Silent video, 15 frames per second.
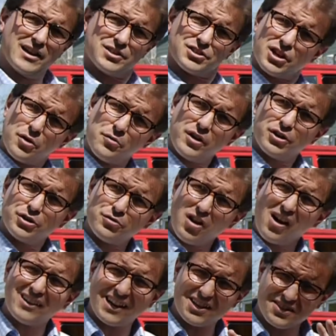so you
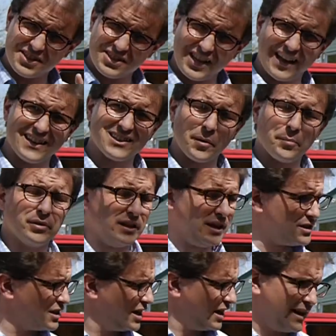can't actually stand up in
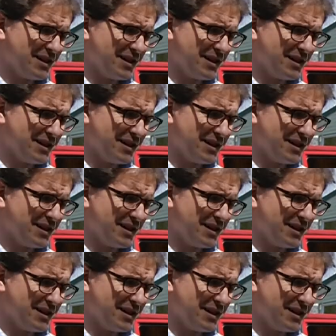it.